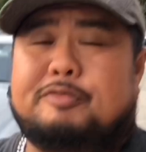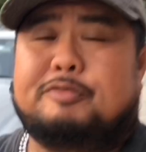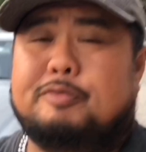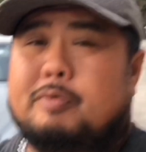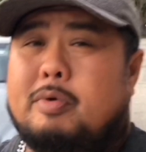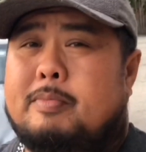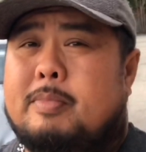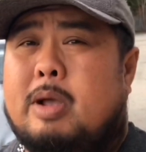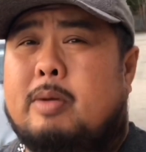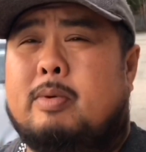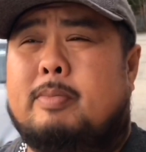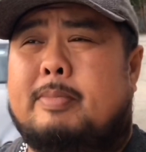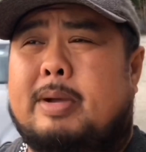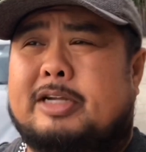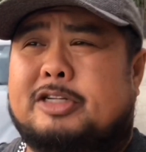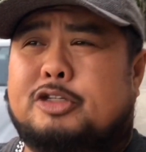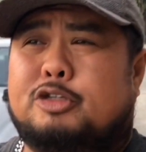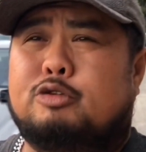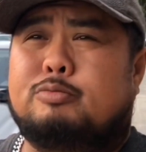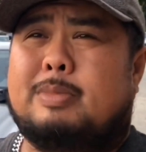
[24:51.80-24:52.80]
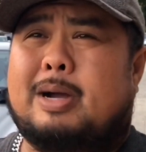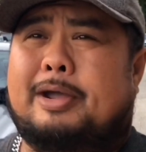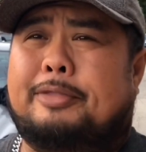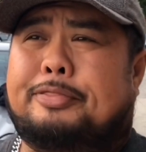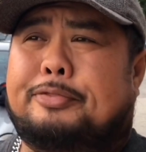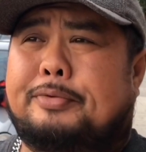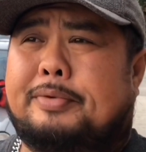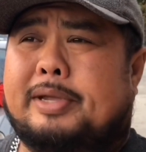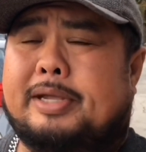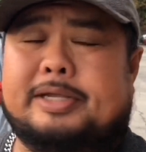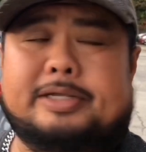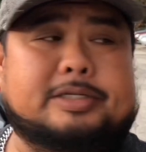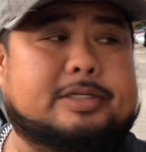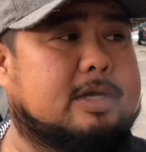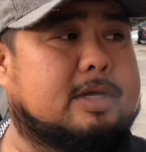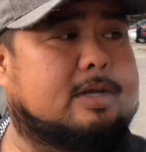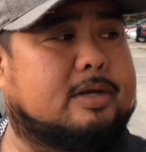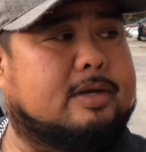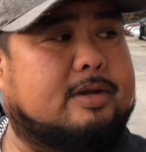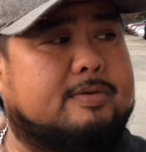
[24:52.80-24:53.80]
If you remember my 2x3s,